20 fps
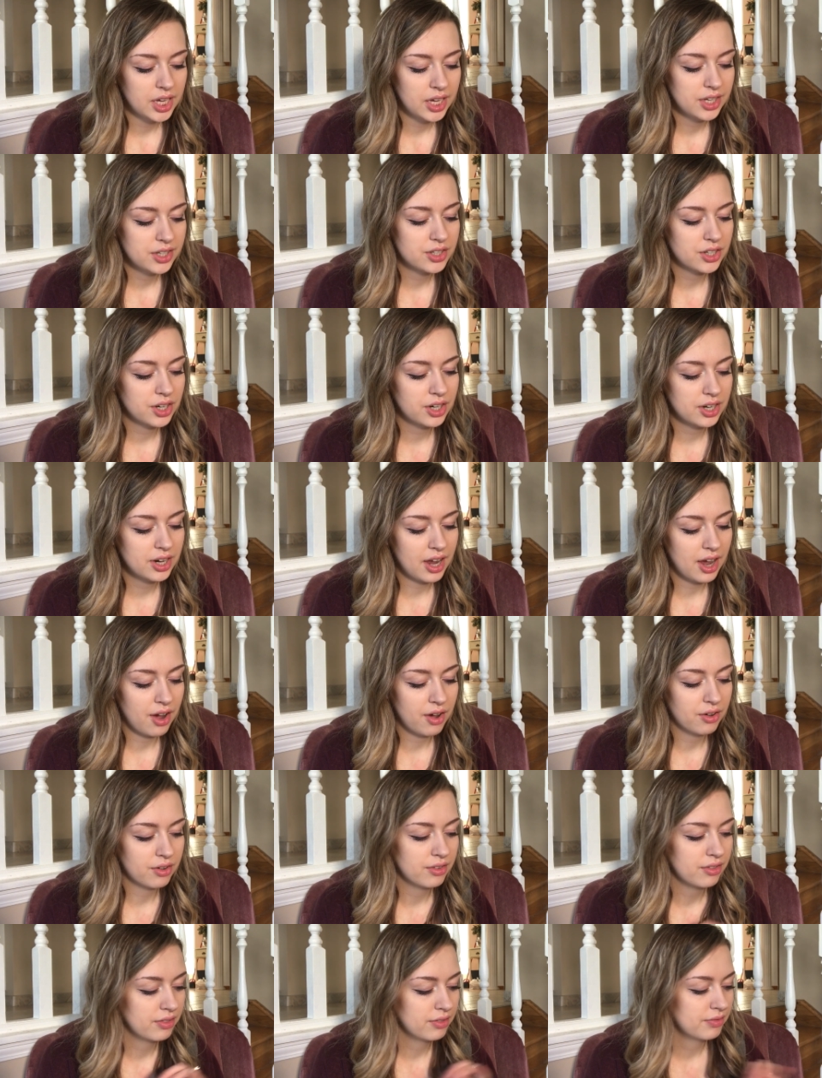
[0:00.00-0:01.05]
It turned
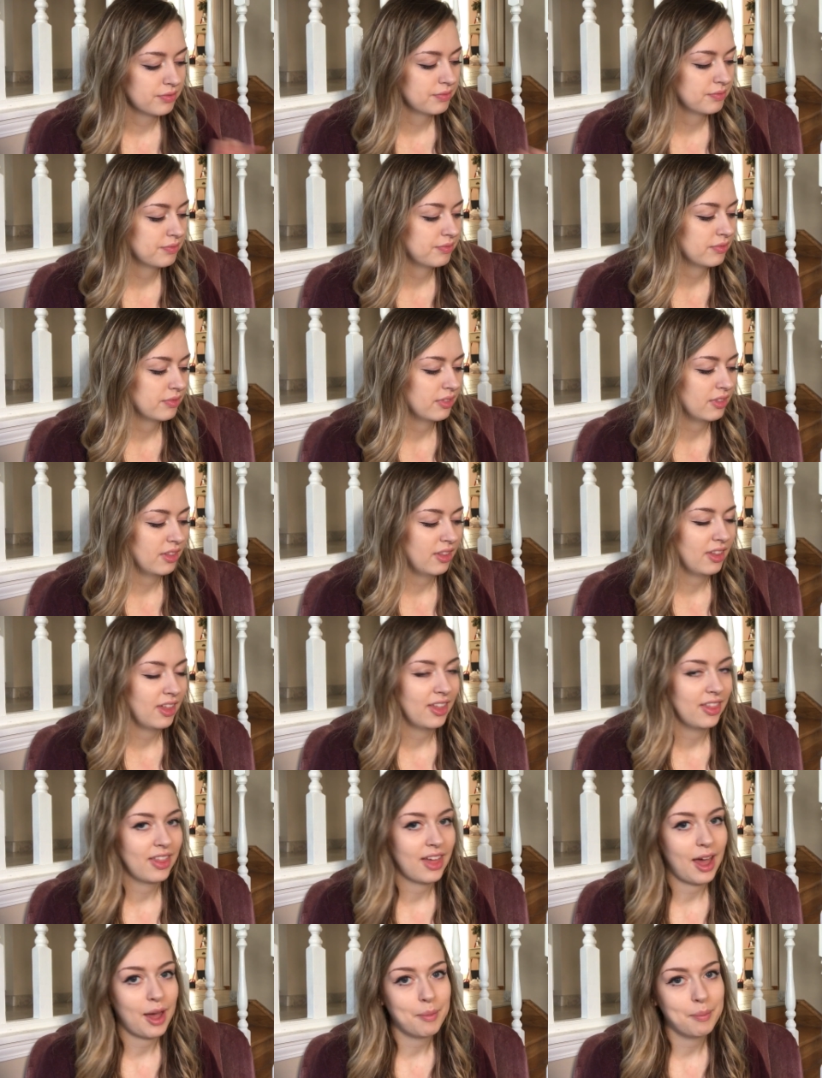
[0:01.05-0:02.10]
out
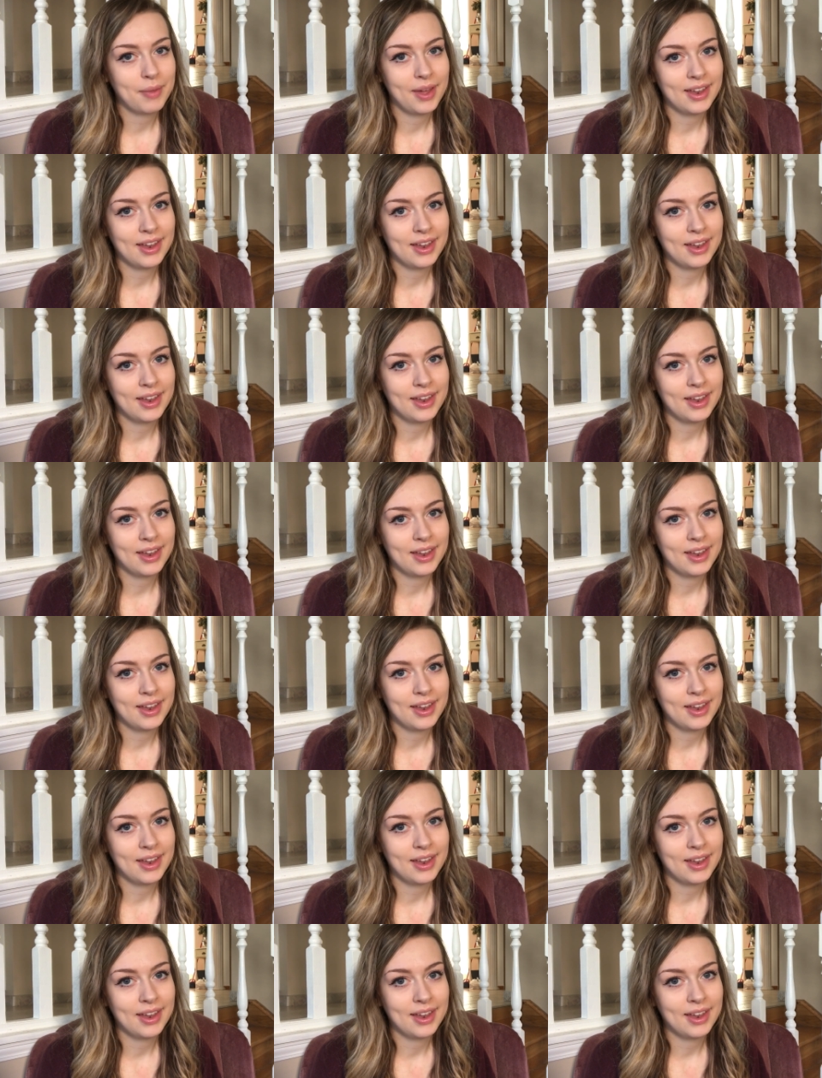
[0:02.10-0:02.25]
that that